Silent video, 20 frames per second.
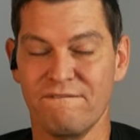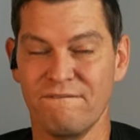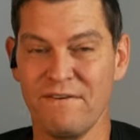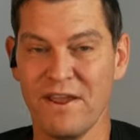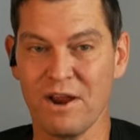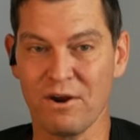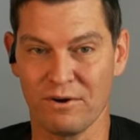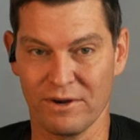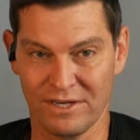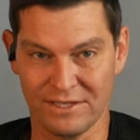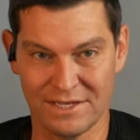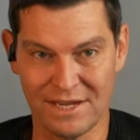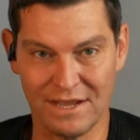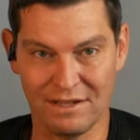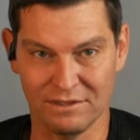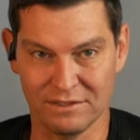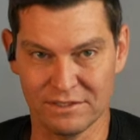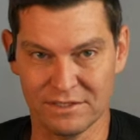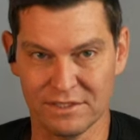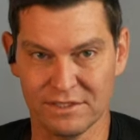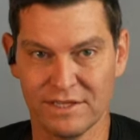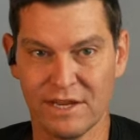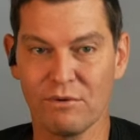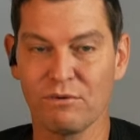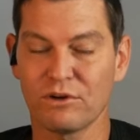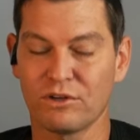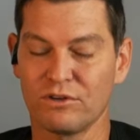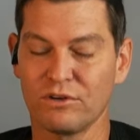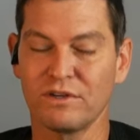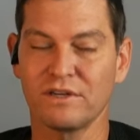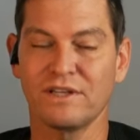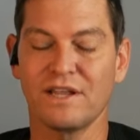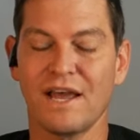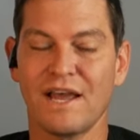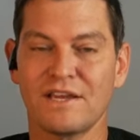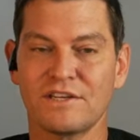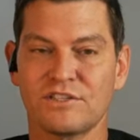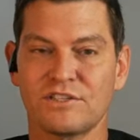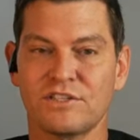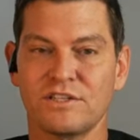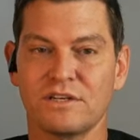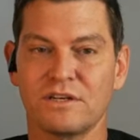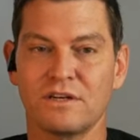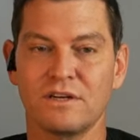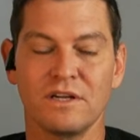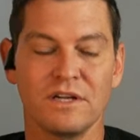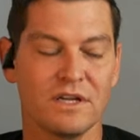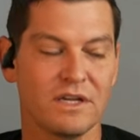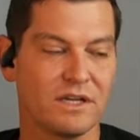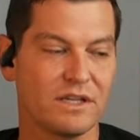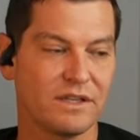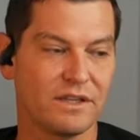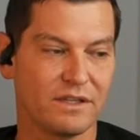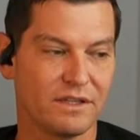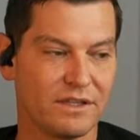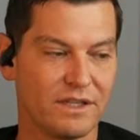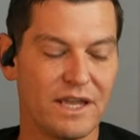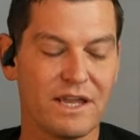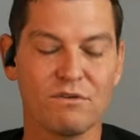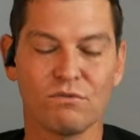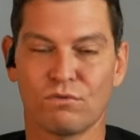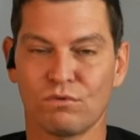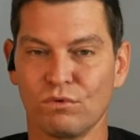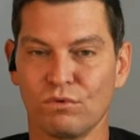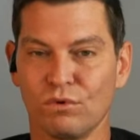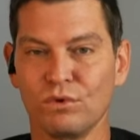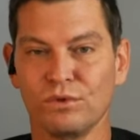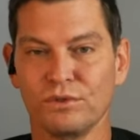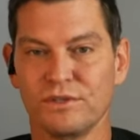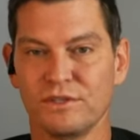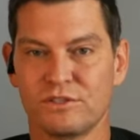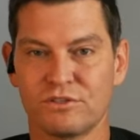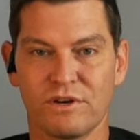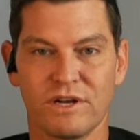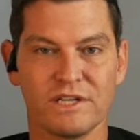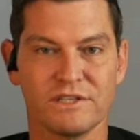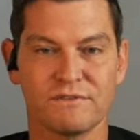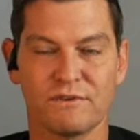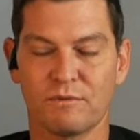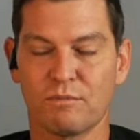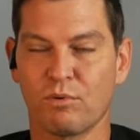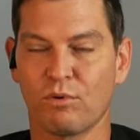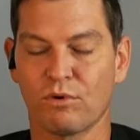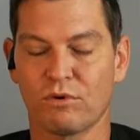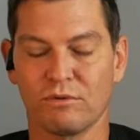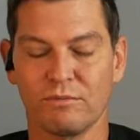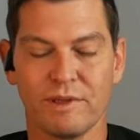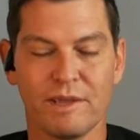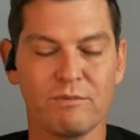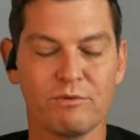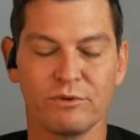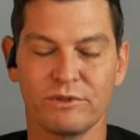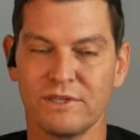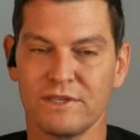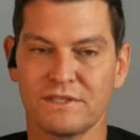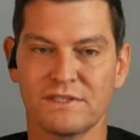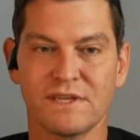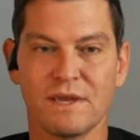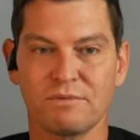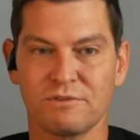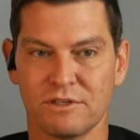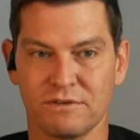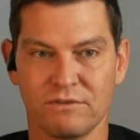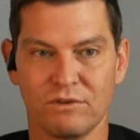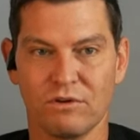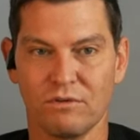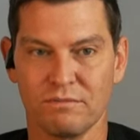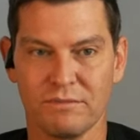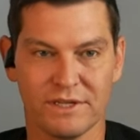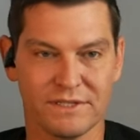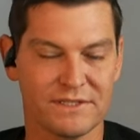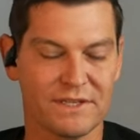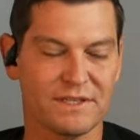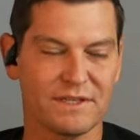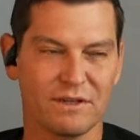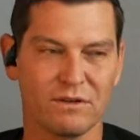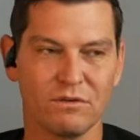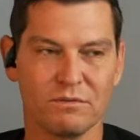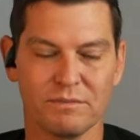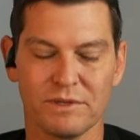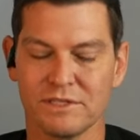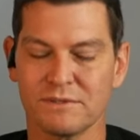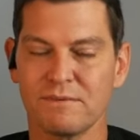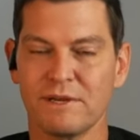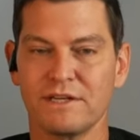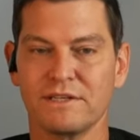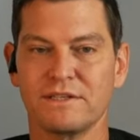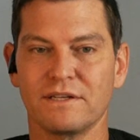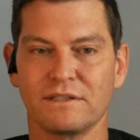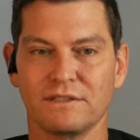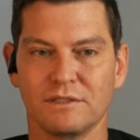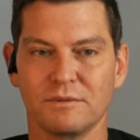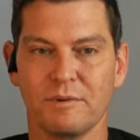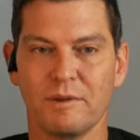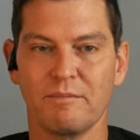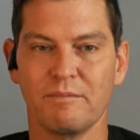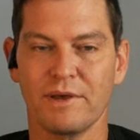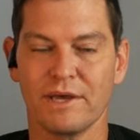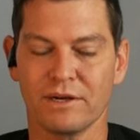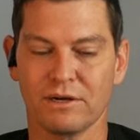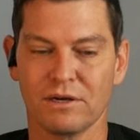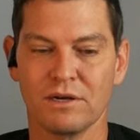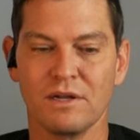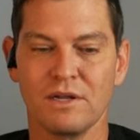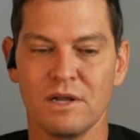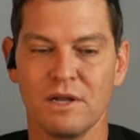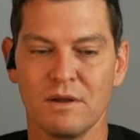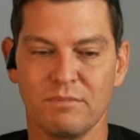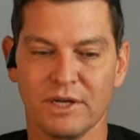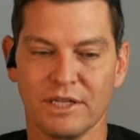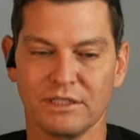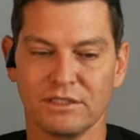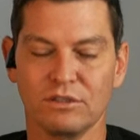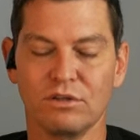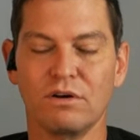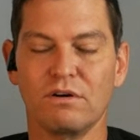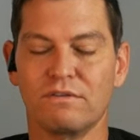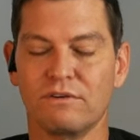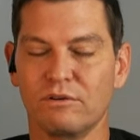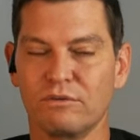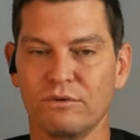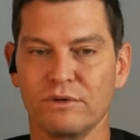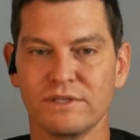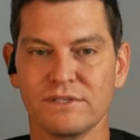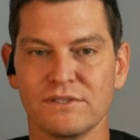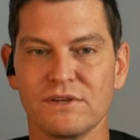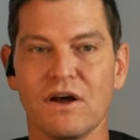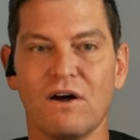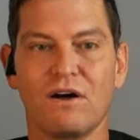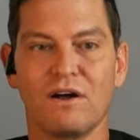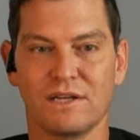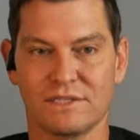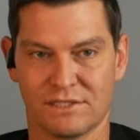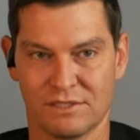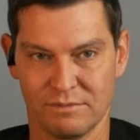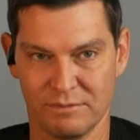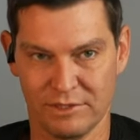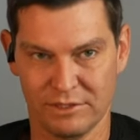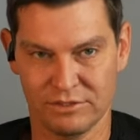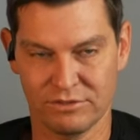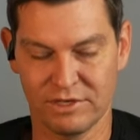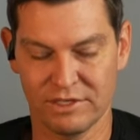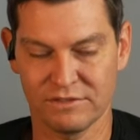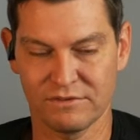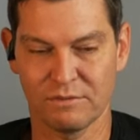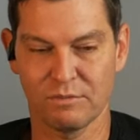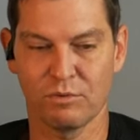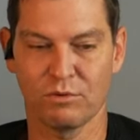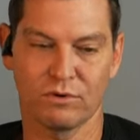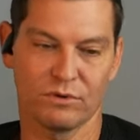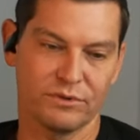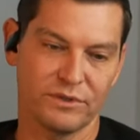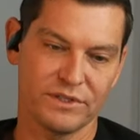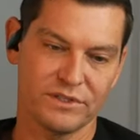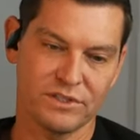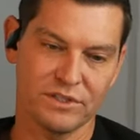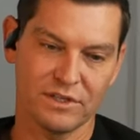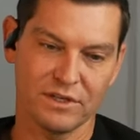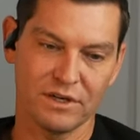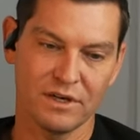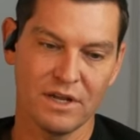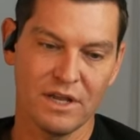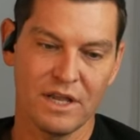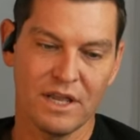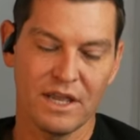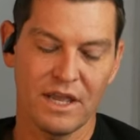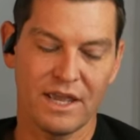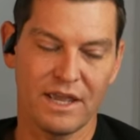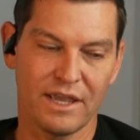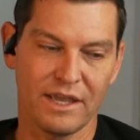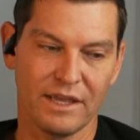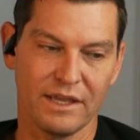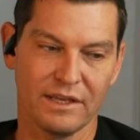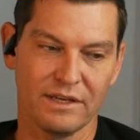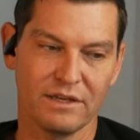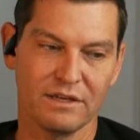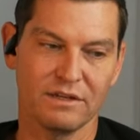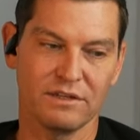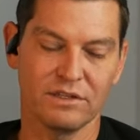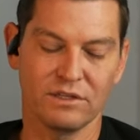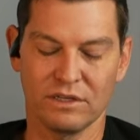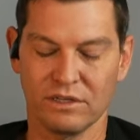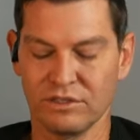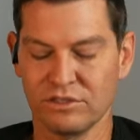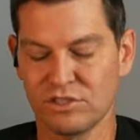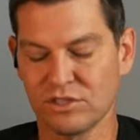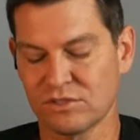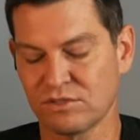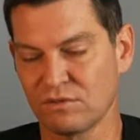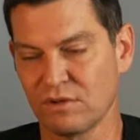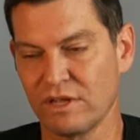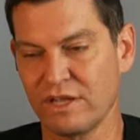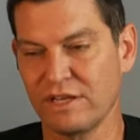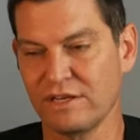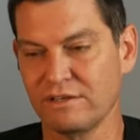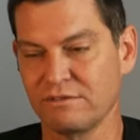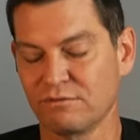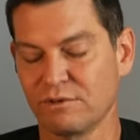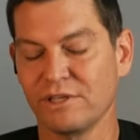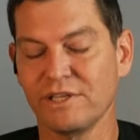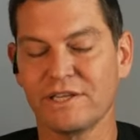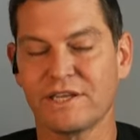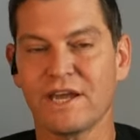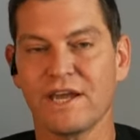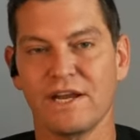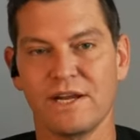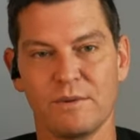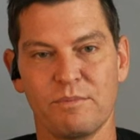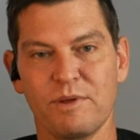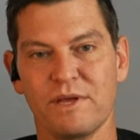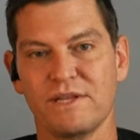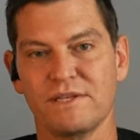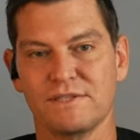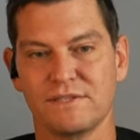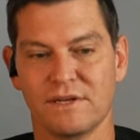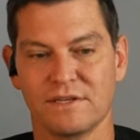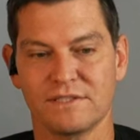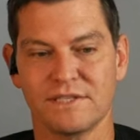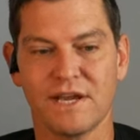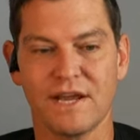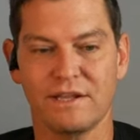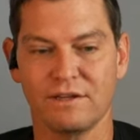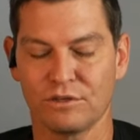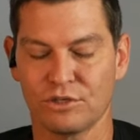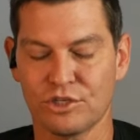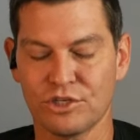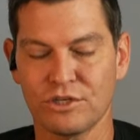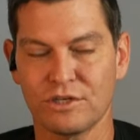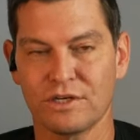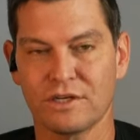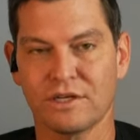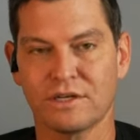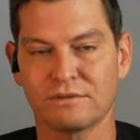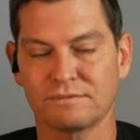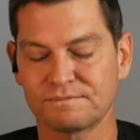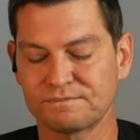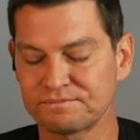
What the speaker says: very talented. They were good last year. They ruled the transfer portal, maybe with the exception of Ole Miss. I think Ole Miss might have done a little bit better. But Louisville was awesome in the transfer portal this year. And you just, it really kind of depends on Tyler Shook,